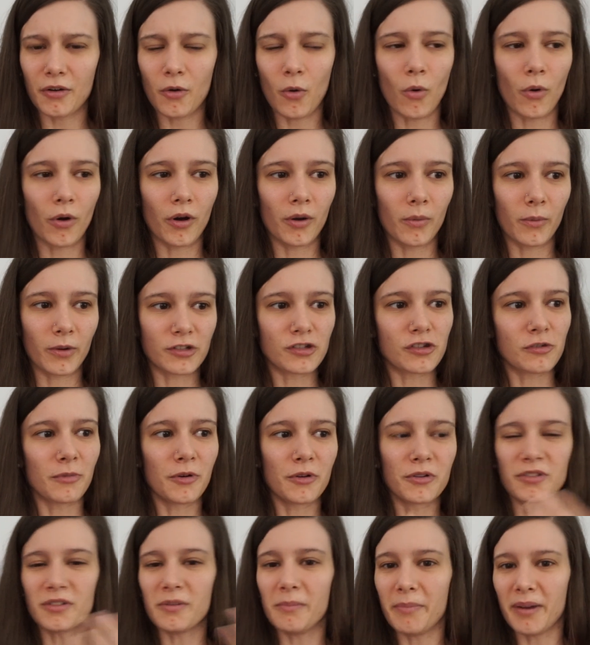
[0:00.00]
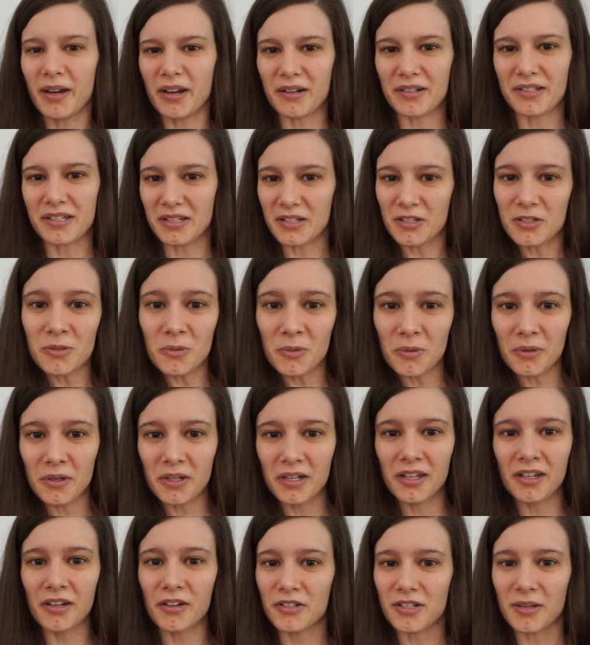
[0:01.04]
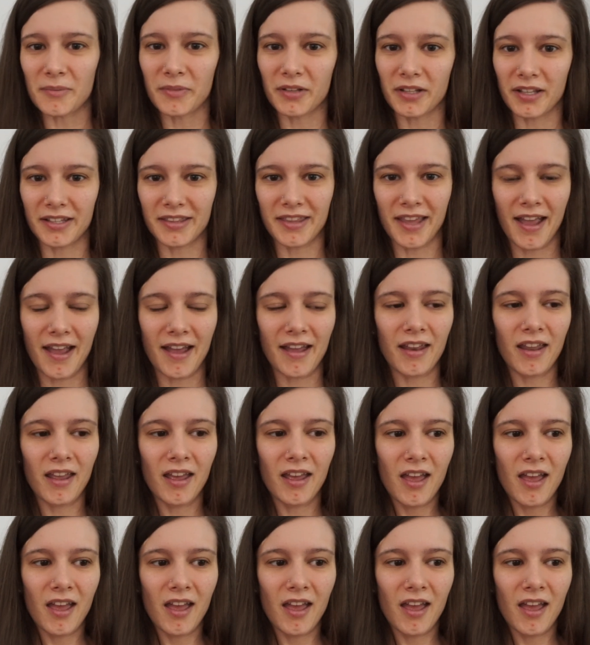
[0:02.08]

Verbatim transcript: or what's your most embarrassing story, or something like that.